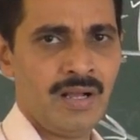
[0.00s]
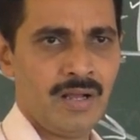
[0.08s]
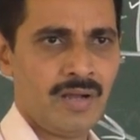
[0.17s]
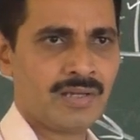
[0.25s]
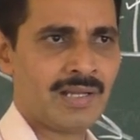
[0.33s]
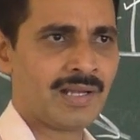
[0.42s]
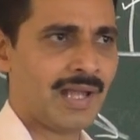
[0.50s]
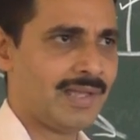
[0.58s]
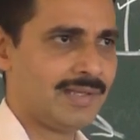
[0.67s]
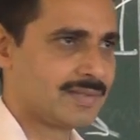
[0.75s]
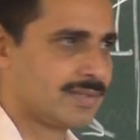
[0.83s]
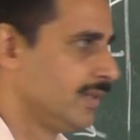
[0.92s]
ordinary
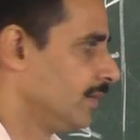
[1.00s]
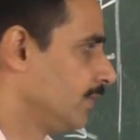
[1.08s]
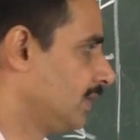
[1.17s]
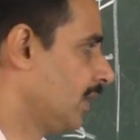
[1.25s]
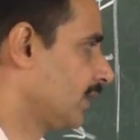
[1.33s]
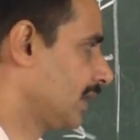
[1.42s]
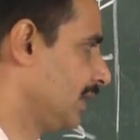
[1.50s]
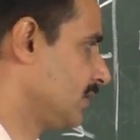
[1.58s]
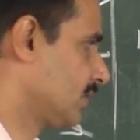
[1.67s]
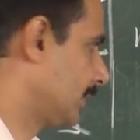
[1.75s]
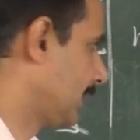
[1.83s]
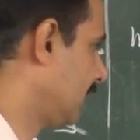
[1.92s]
eyes without an
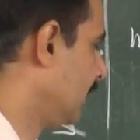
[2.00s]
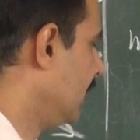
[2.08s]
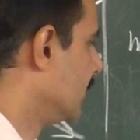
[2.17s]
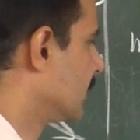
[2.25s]
instrument.